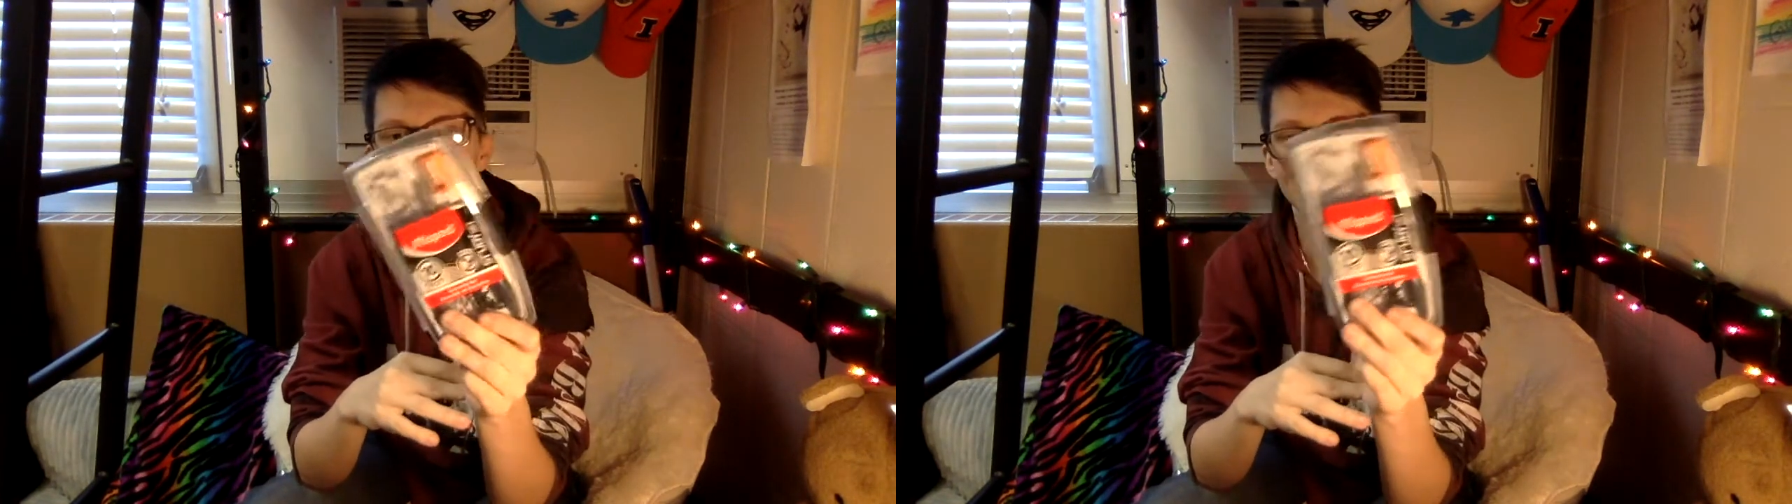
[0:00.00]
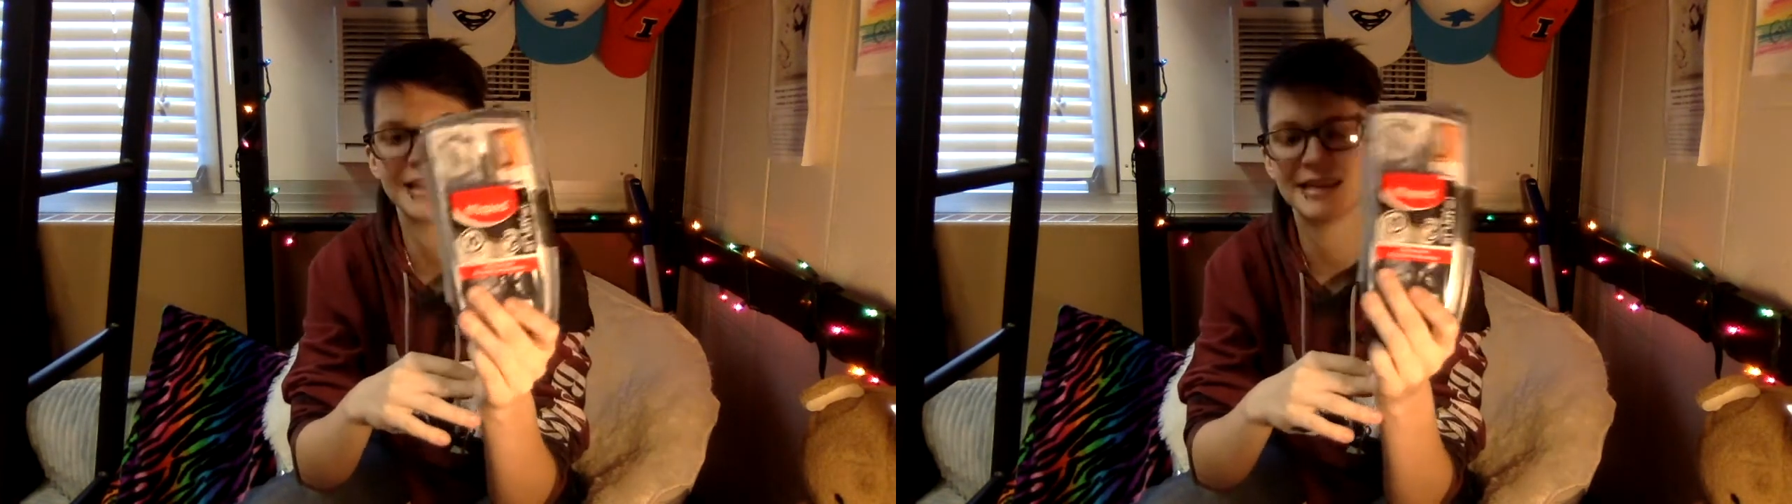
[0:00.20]

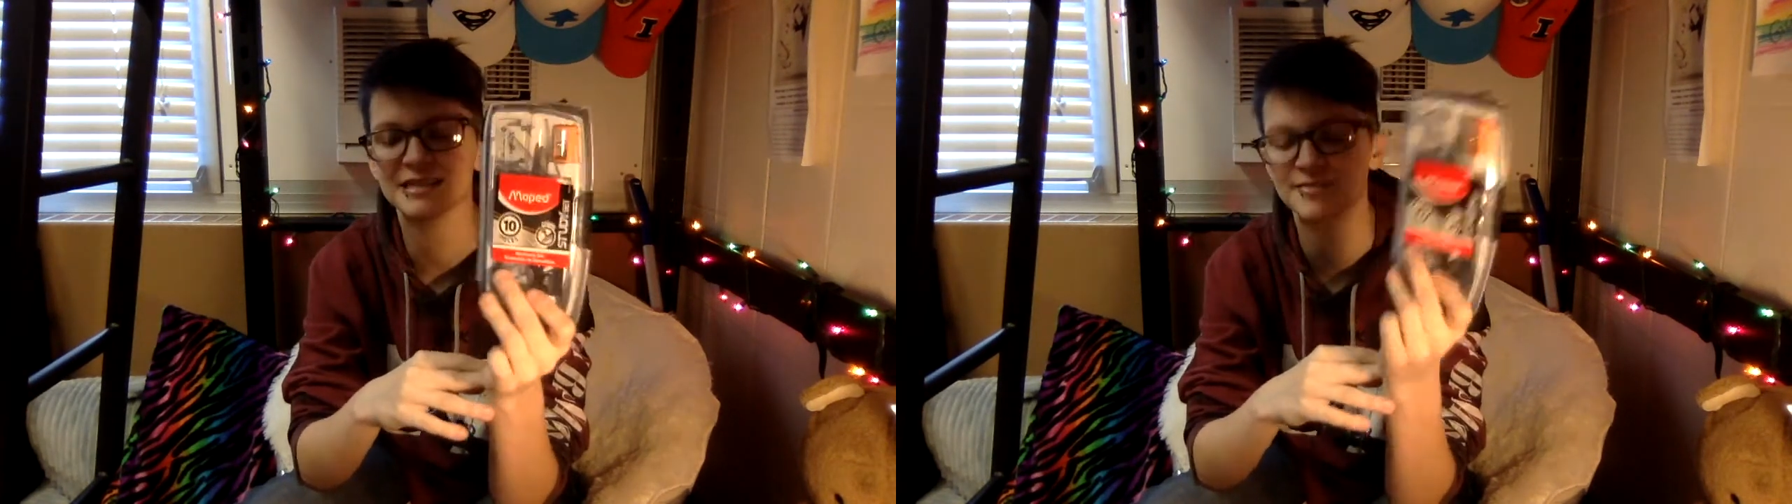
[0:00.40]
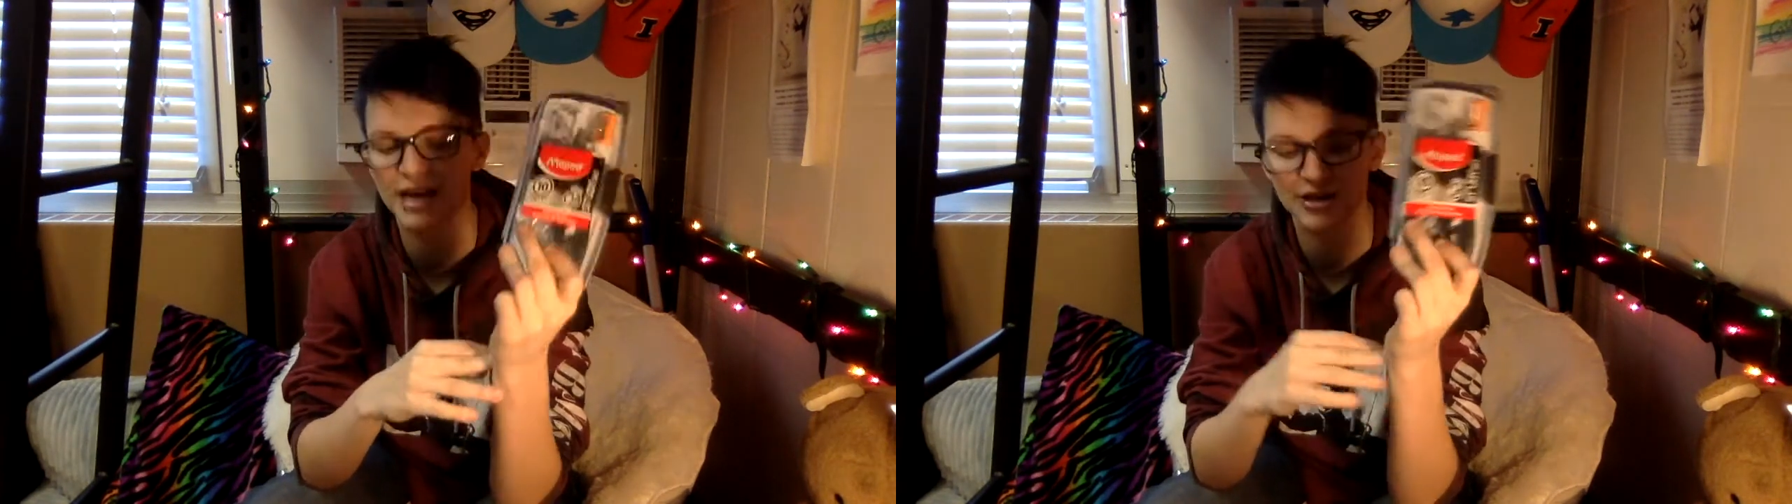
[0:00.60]
so that I can get
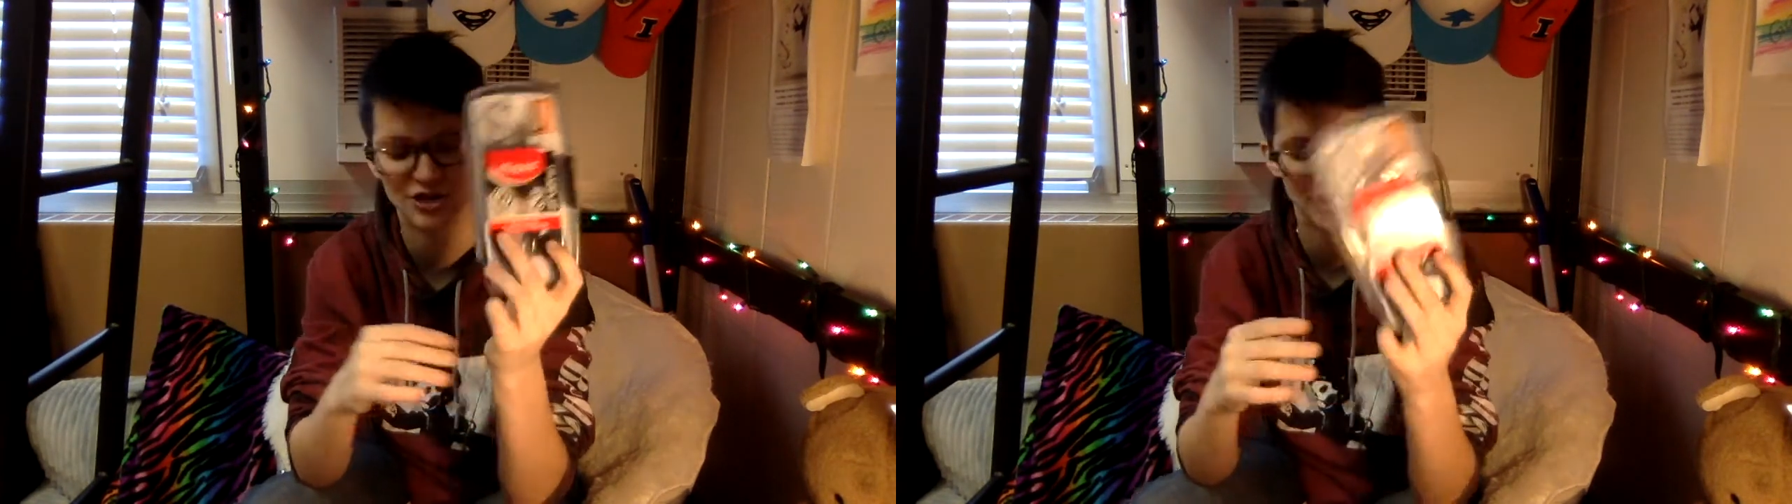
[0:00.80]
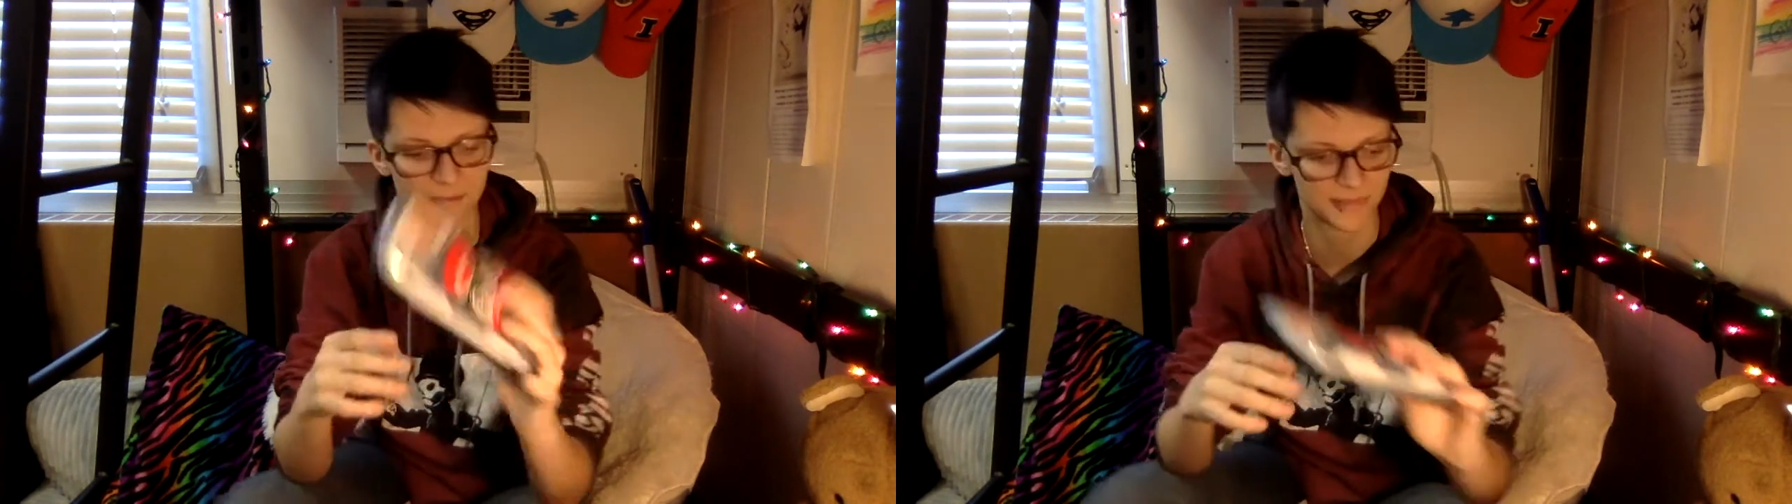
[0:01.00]
some nice
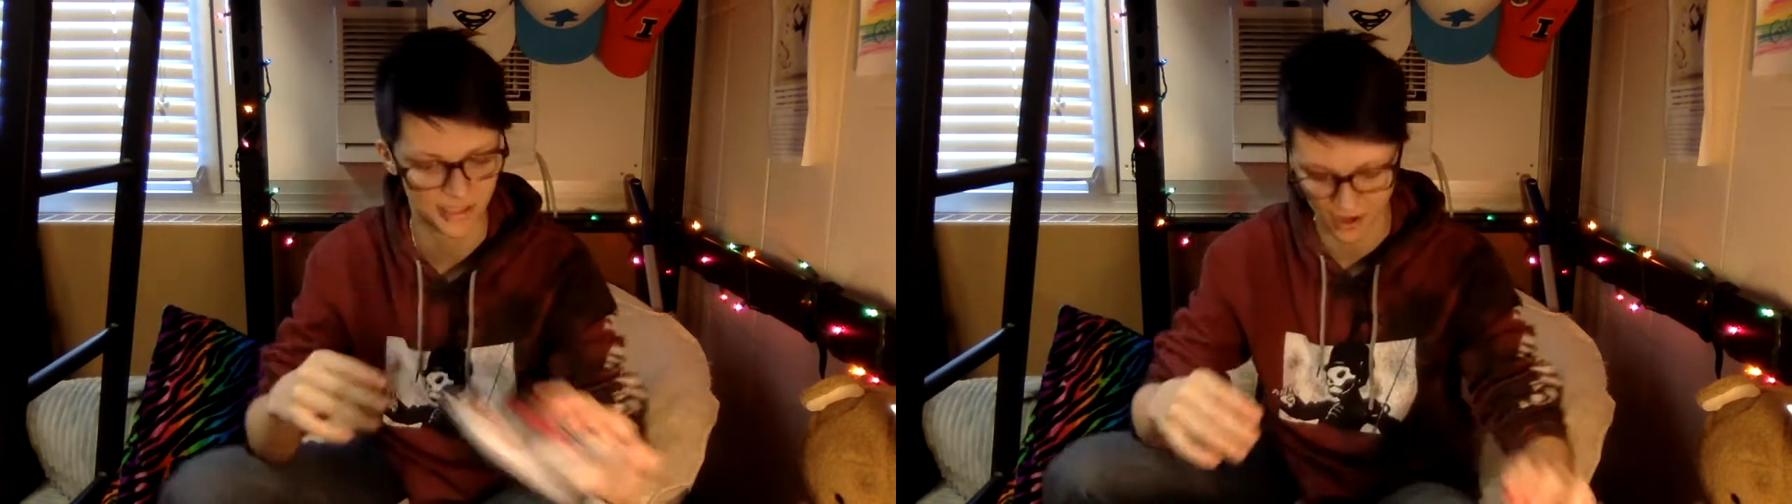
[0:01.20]
shapes